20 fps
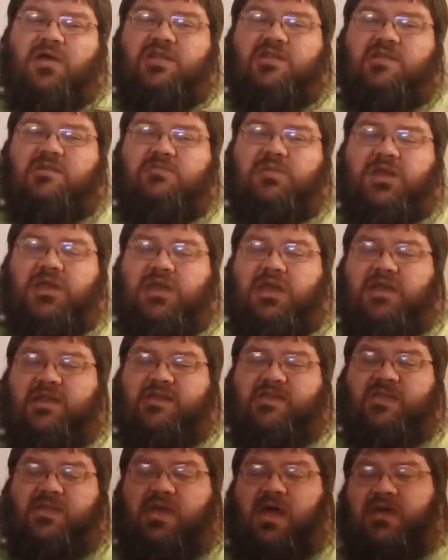to me,
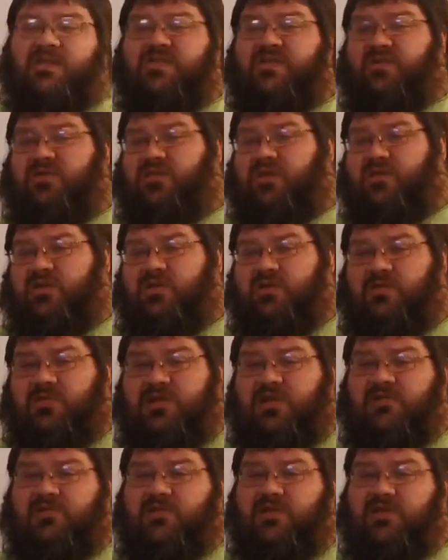it's the lesser of the two
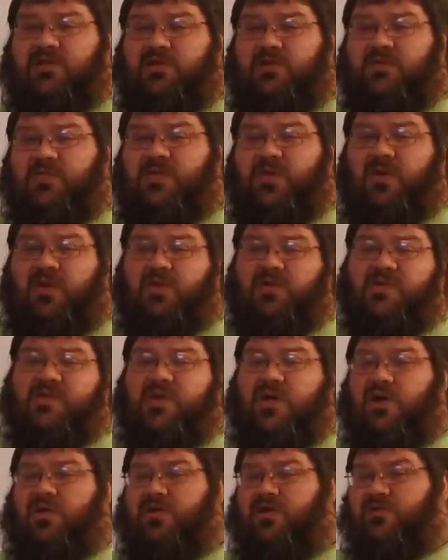Legion Doom songs,
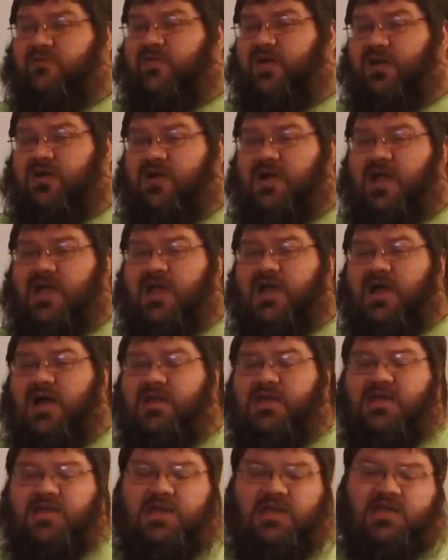although very
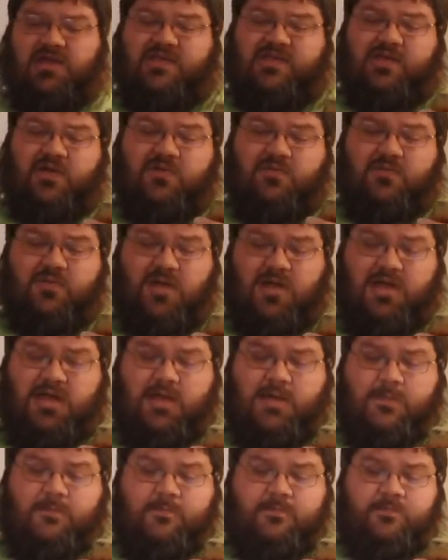iconic in its own right.
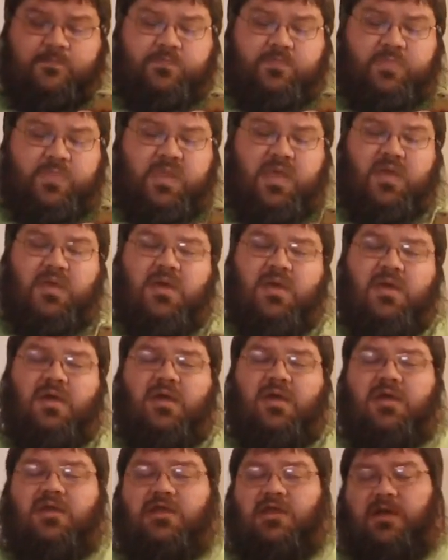
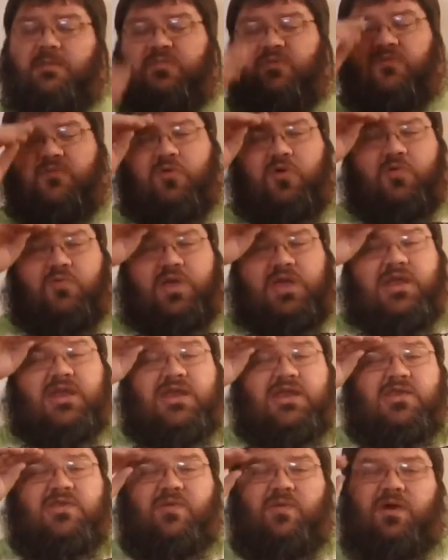Now, before we get
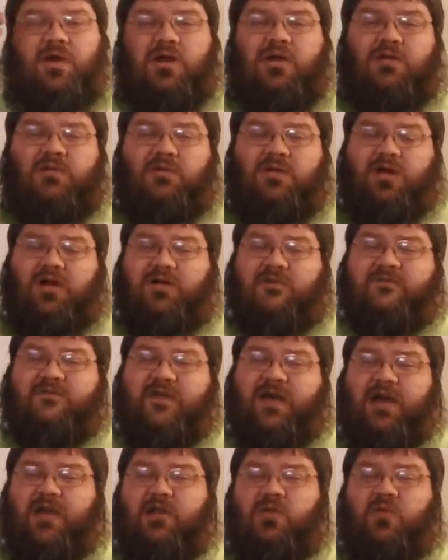into our, our
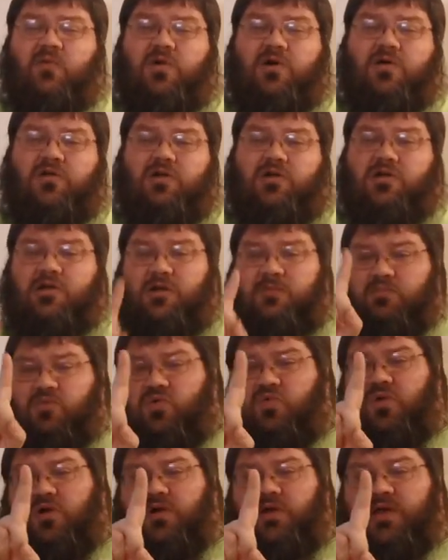final one, our number
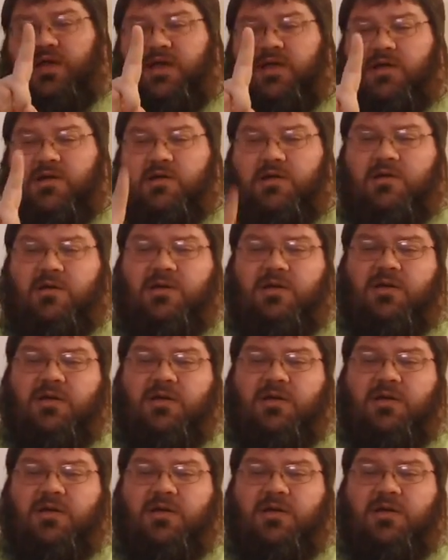one here,